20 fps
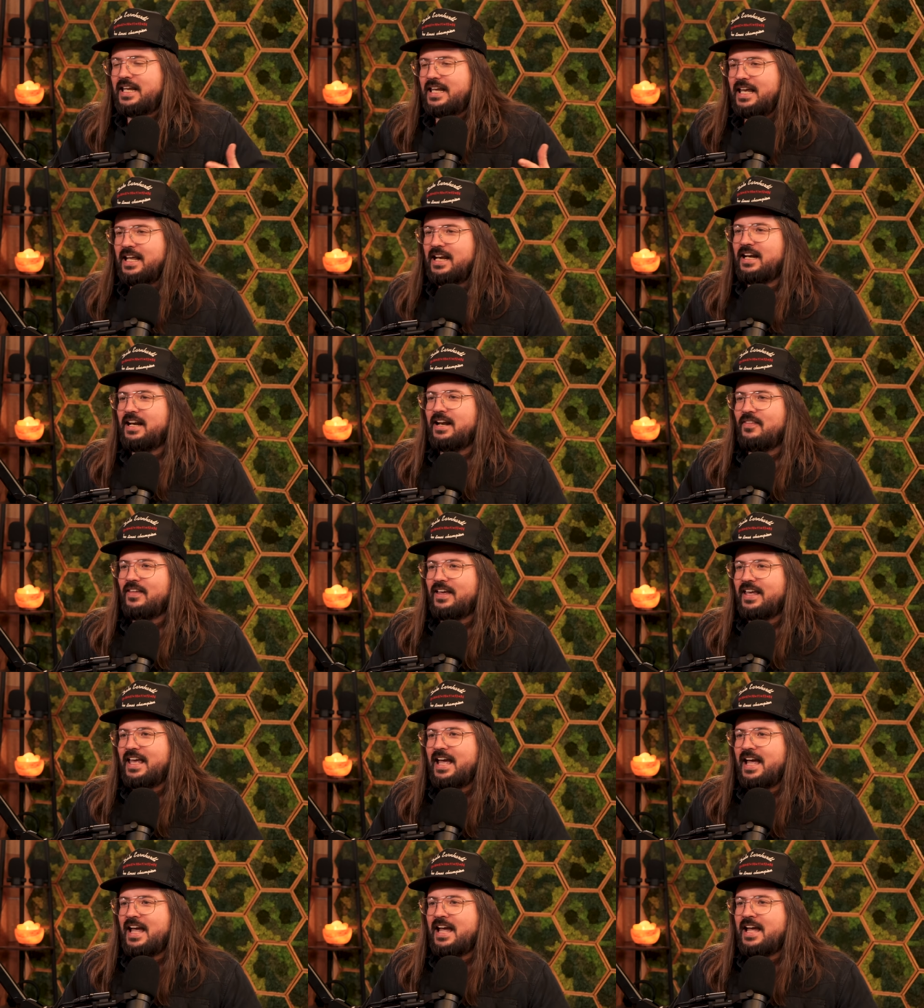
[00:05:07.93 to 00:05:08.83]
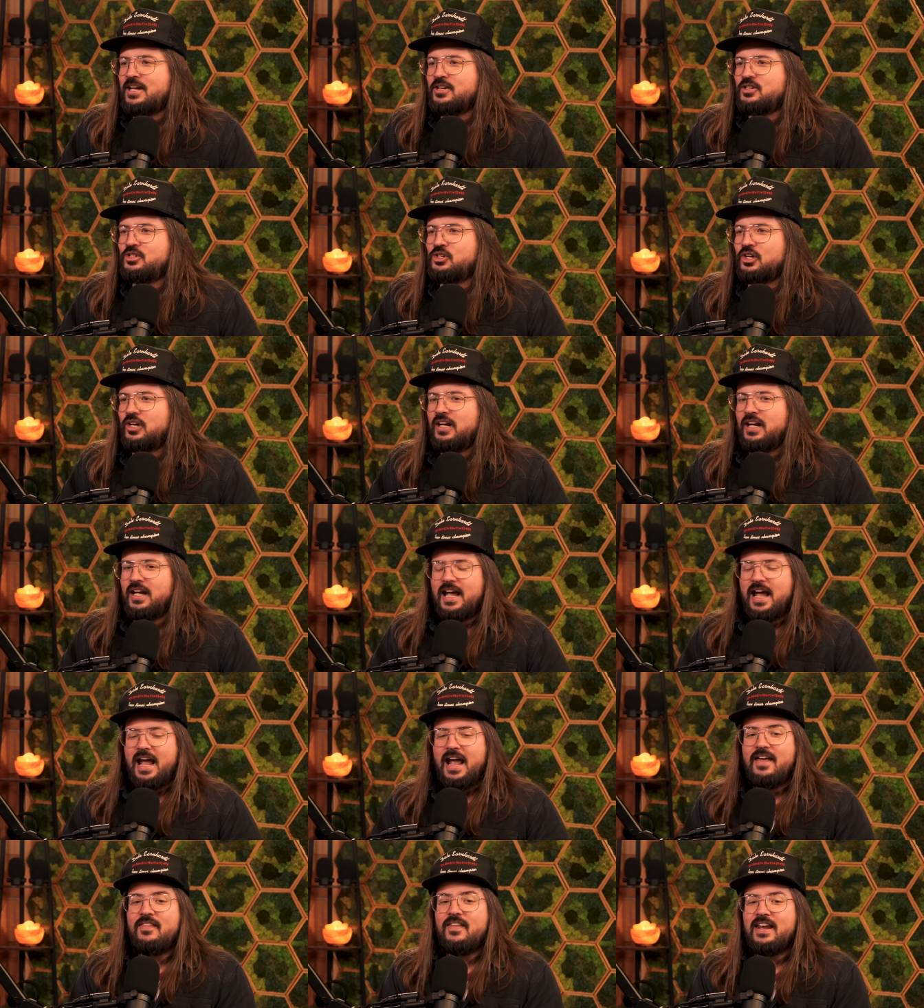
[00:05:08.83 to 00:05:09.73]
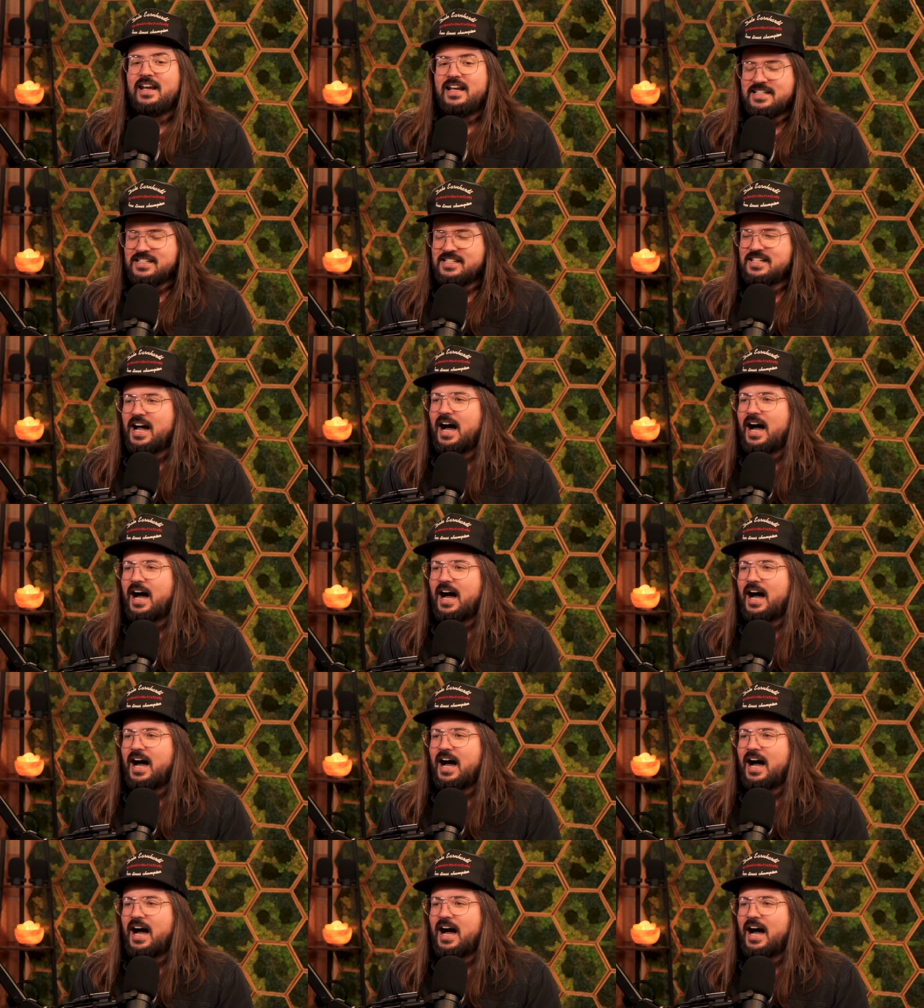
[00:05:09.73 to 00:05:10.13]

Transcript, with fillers: to get it in the cage, and then it